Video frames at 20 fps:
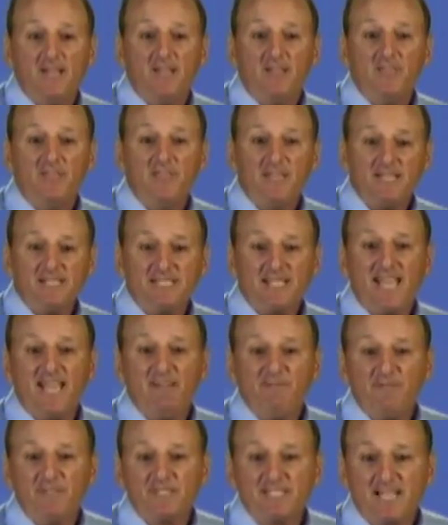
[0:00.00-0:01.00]
This
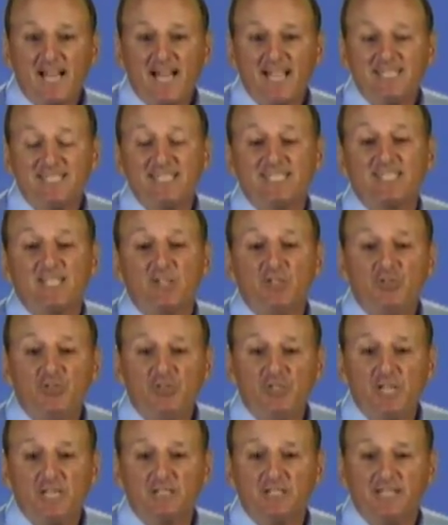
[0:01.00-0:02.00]
emphasizes
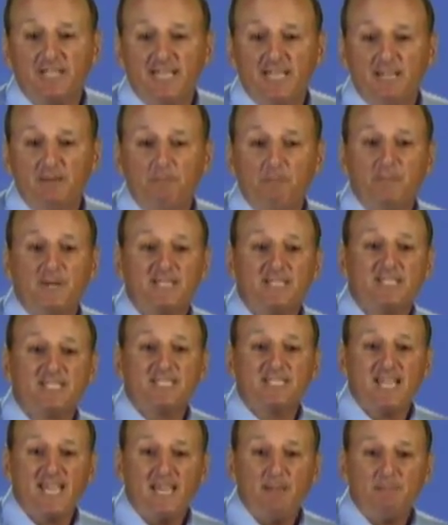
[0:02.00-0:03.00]
agility, but at the
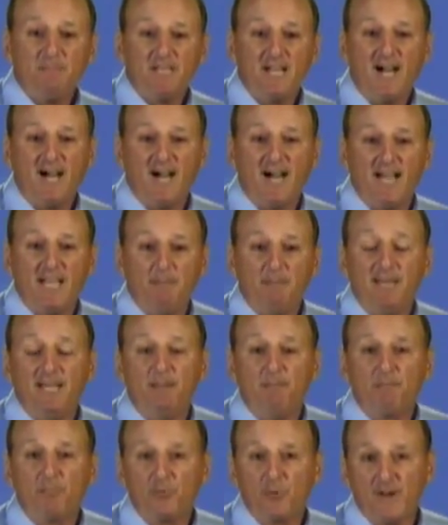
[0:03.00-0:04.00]
same time, it
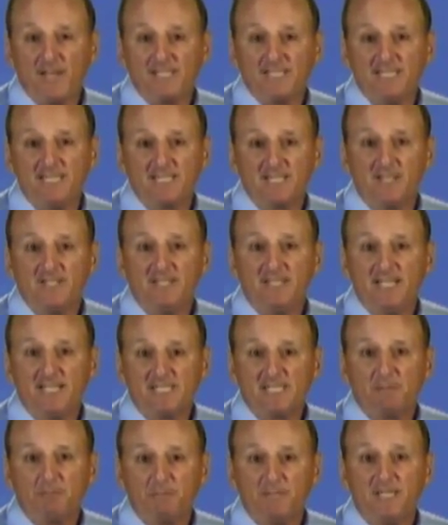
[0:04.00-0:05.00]
impresses a
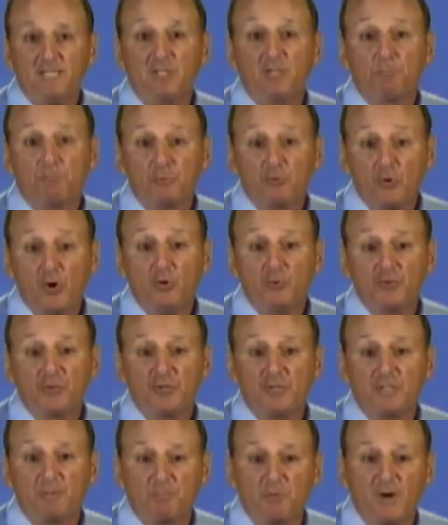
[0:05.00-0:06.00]
disciplined approach
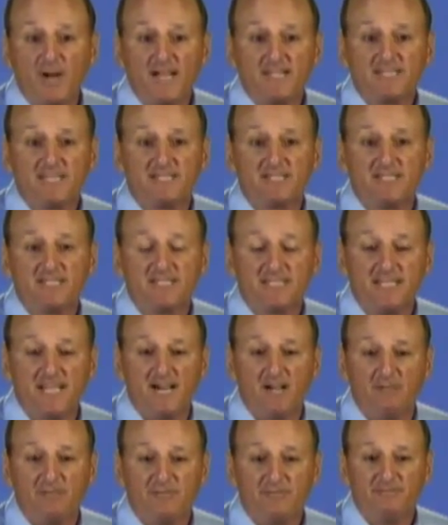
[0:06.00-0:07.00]
to the process
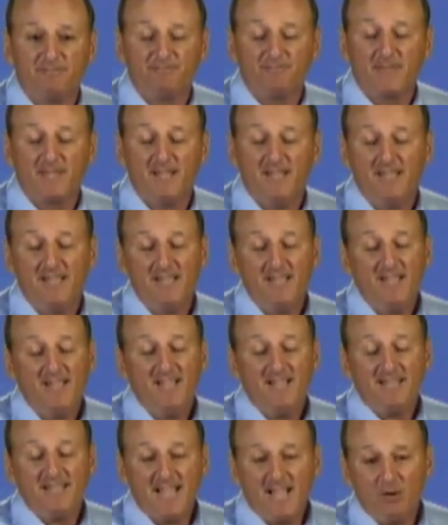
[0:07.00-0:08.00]
itself.
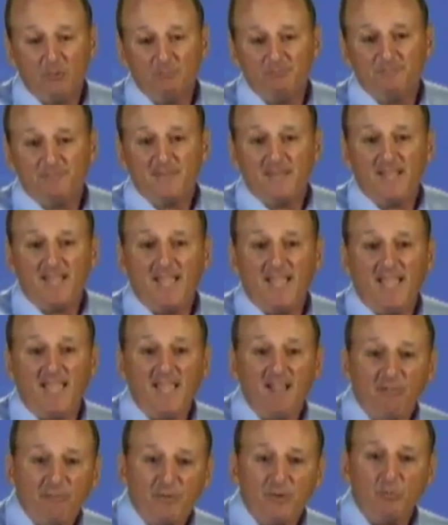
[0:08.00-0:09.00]
Now,
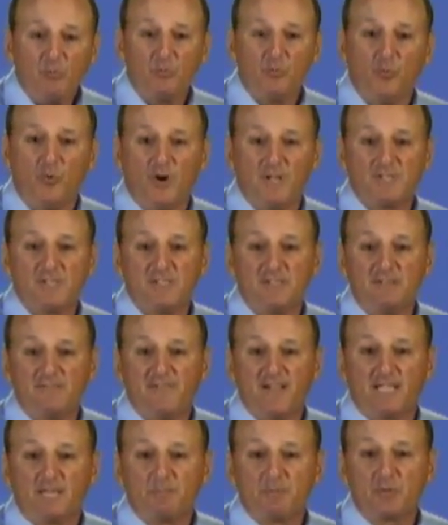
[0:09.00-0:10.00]
everyone wants to
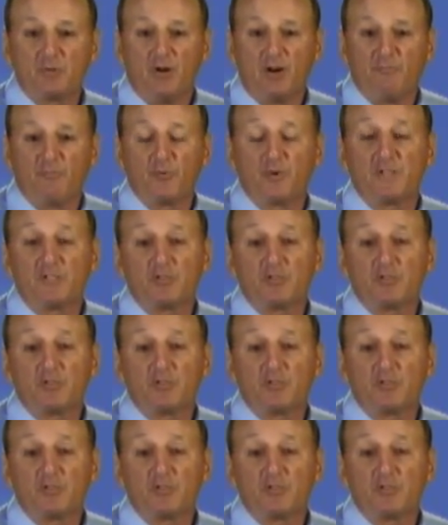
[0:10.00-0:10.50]
develop software